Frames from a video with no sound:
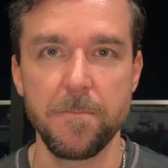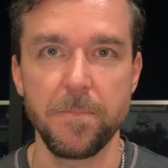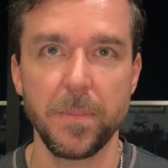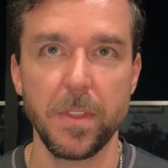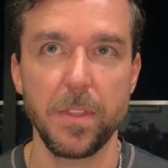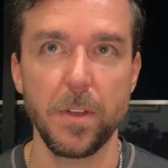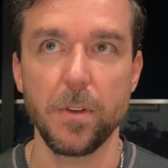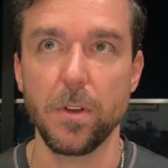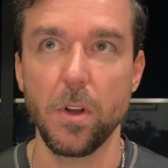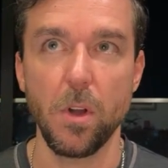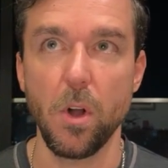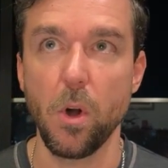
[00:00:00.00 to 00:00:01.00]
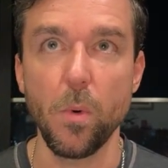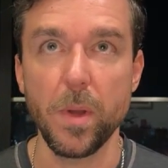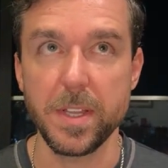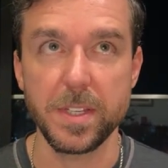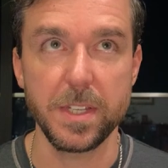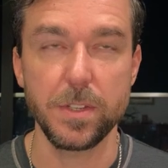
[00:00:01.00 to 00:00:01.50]
There
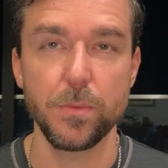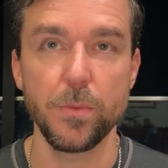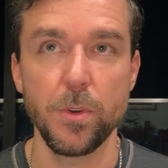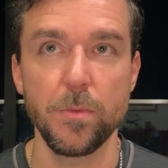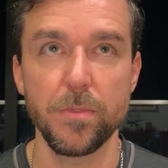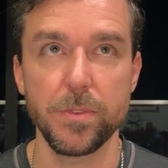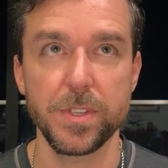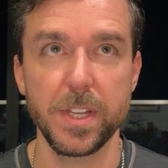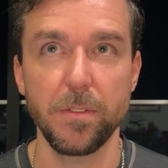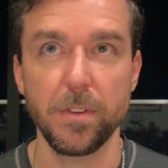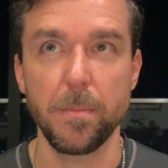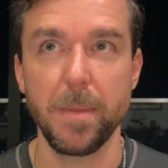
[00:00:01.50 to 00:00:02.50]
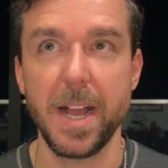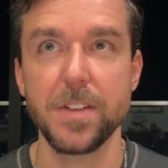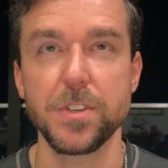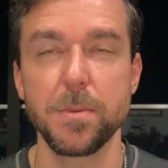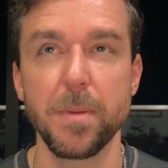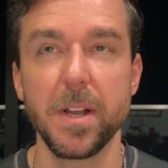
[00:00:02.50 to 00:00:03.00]
always is room for
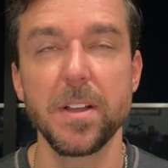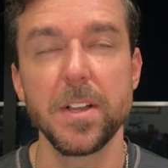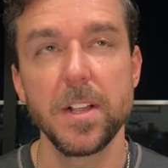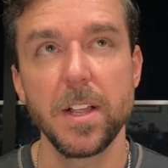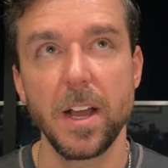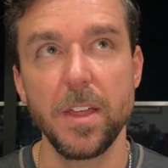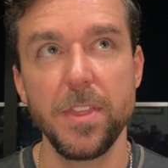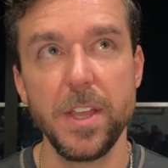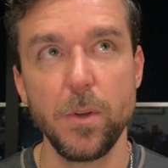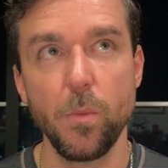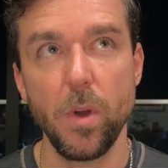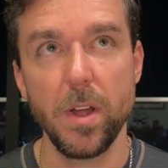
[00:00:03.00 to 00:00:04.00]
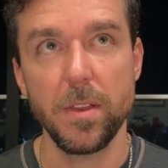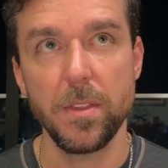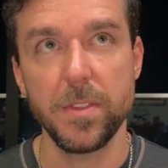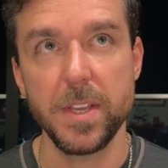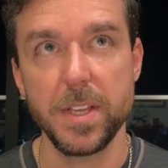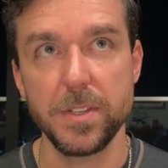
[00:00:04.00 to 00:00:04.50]
self-compassion, but I think what
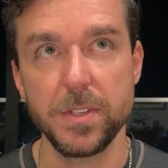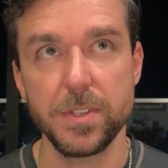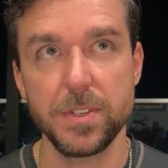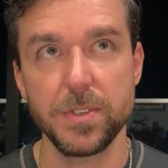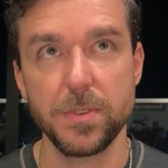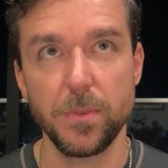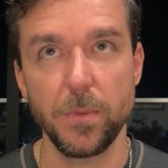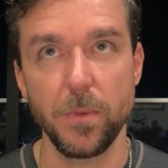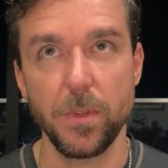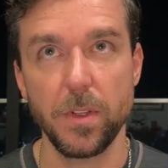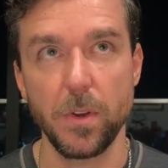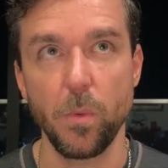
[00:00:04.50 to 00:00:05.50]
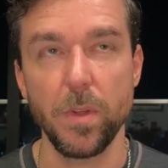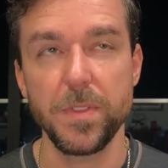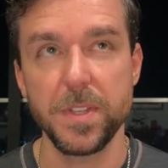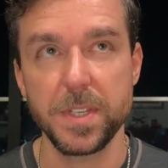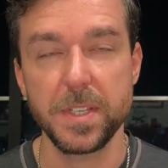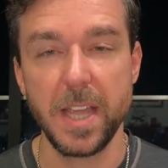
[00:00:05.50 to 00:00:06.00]
this
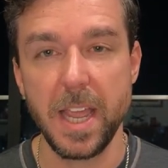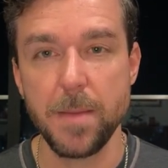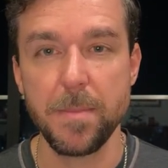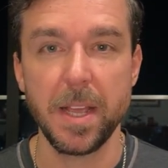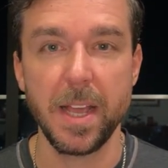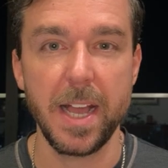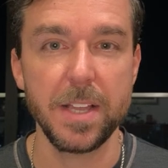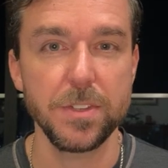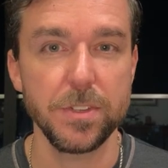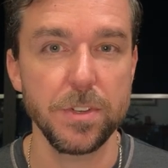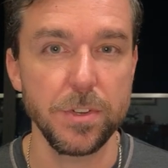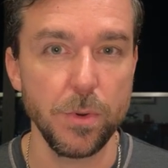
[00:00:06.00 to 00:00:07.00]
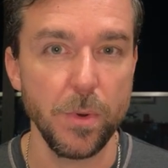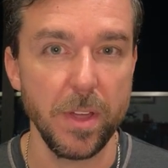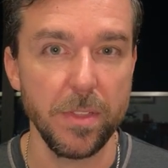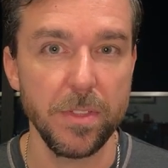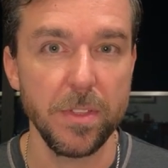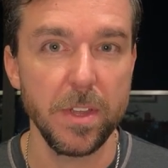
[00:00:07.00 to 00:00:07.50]
taming has to do
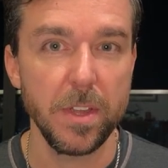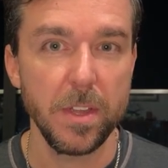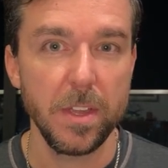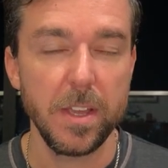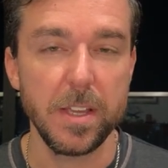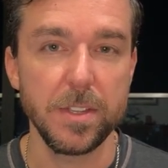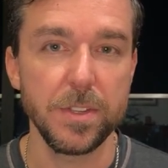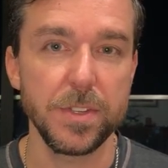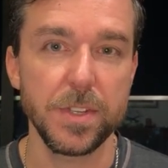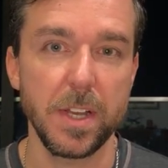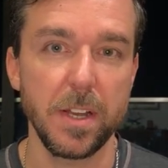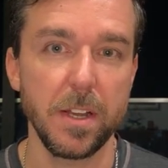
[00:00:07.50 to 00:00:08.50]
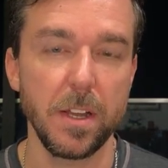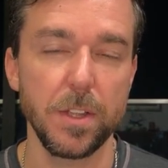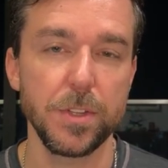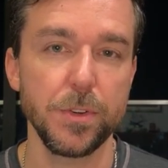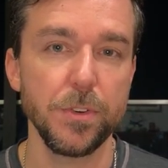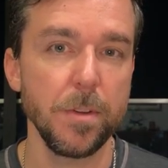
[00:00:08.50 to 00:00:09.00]
with is a
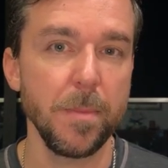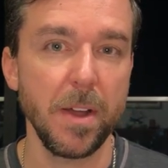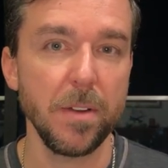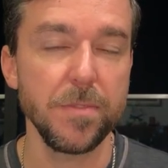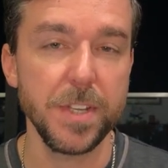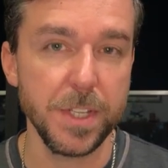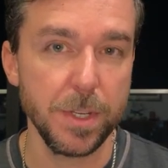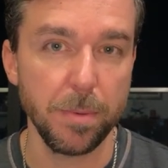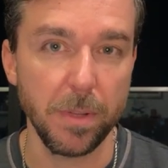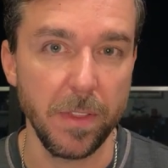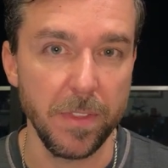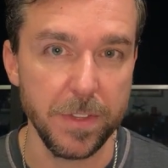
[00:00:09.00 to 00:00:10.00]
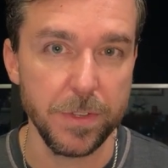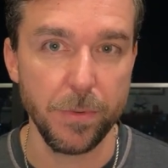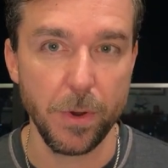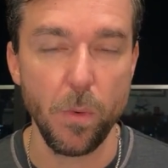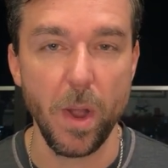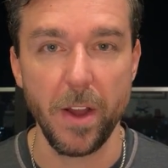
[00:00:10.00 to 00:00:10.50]
certain amount of discipline that's
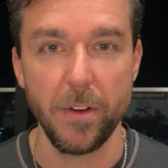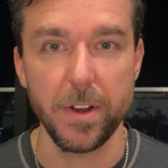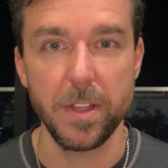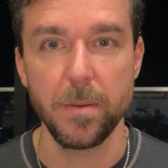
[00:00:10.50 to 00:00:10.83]
required in